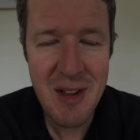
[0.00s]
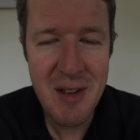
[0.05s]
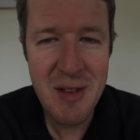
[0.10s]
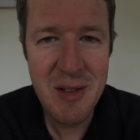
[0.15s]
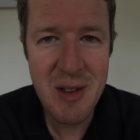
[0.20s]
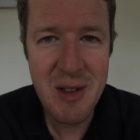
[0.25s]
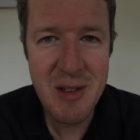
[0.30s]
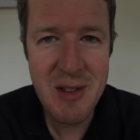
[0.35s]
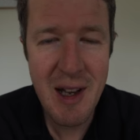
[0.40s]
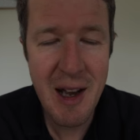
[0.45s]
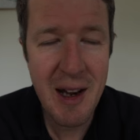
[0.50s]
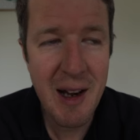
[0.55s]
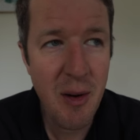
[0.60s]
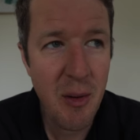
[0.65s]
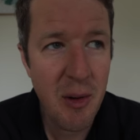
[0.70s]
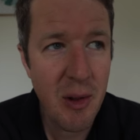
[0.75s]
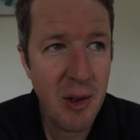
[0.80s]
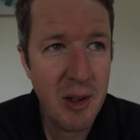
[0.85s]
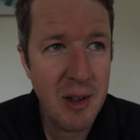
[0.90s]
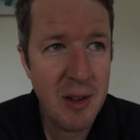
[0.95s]
It's good to hang out
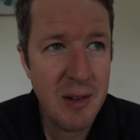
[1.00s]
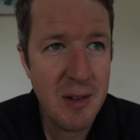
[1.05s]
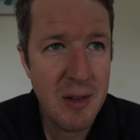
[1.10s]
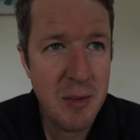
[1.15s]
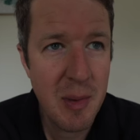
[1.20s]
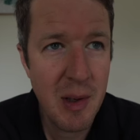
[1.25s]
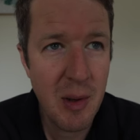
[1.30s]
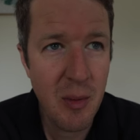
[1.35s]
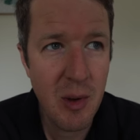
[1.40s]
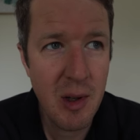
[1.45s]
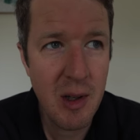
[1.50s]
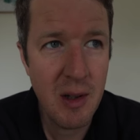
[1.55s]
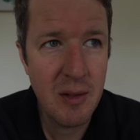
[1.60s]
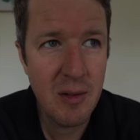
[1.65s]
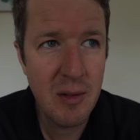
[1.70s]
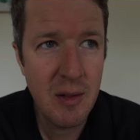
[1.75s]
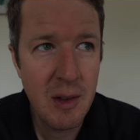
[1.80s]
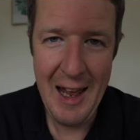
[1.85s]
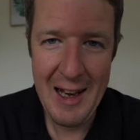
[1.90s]
with Ollie. It's been a while.